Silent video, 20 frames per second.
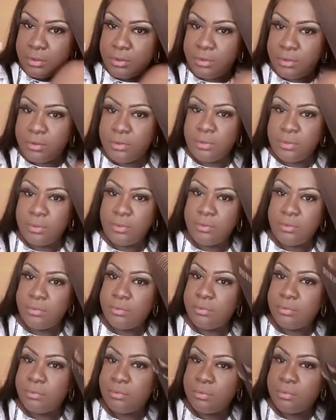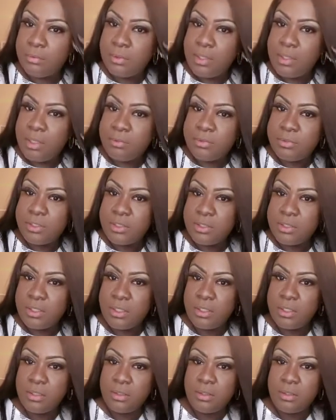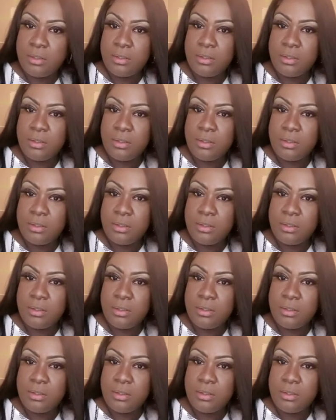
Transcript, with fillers: So I'm just saying,